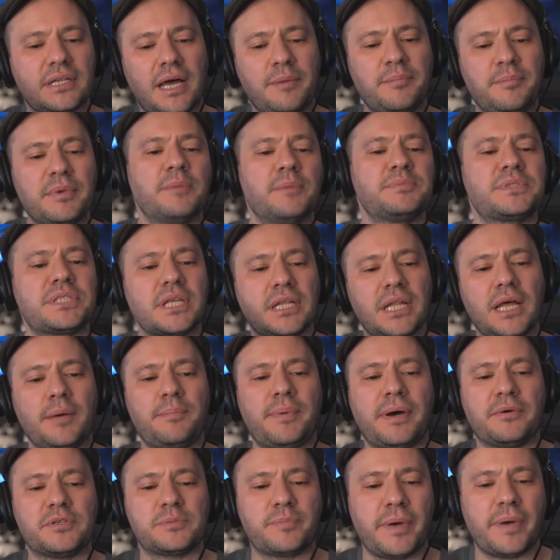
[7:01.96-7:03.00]
I'm still up.
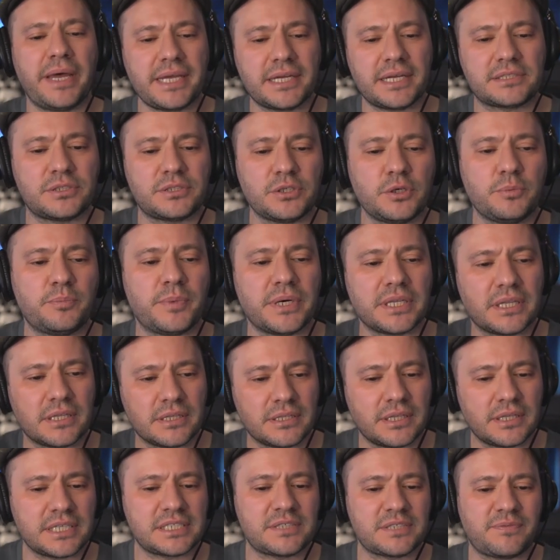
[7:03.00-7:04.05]
I was buying it too, but
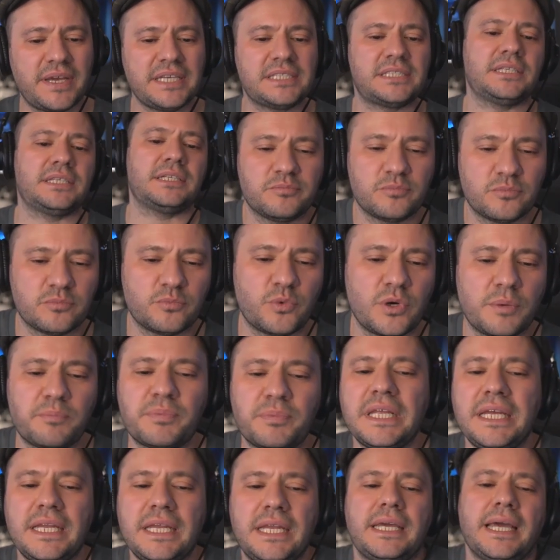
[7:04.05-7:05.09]
let's face it, we're
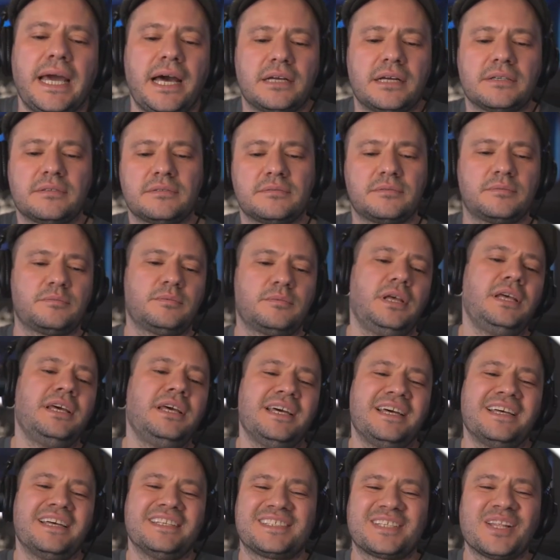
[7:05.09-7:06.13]
bleeding out
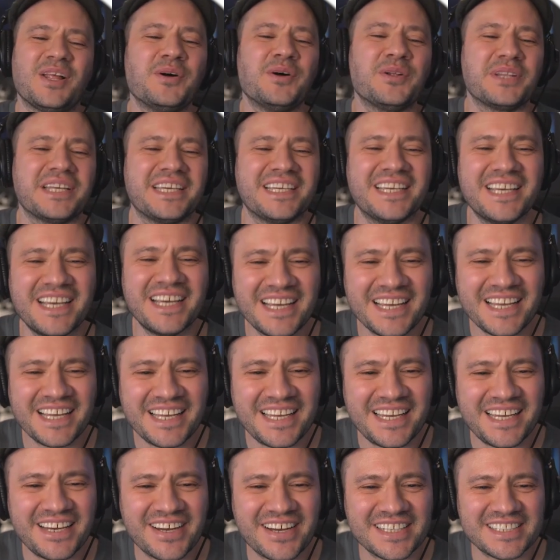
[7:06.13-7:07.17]
slowly
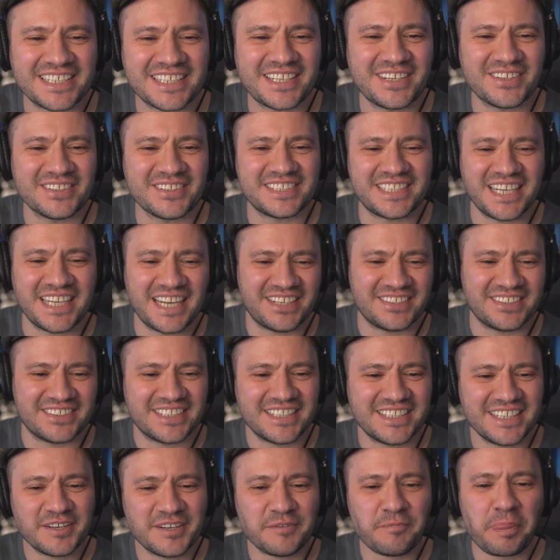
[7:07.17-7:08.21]
here as it goes down.
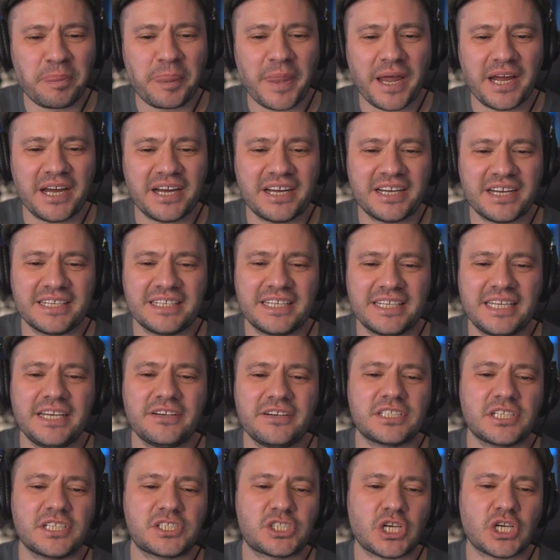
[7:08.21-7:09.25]

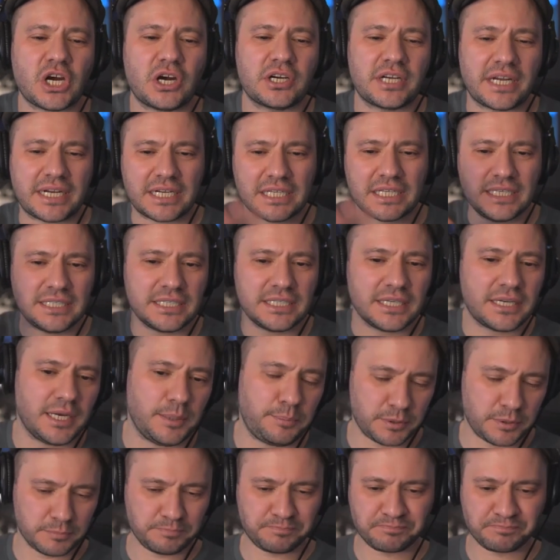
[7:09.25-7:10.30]
Here's the chart. I cleaned it up.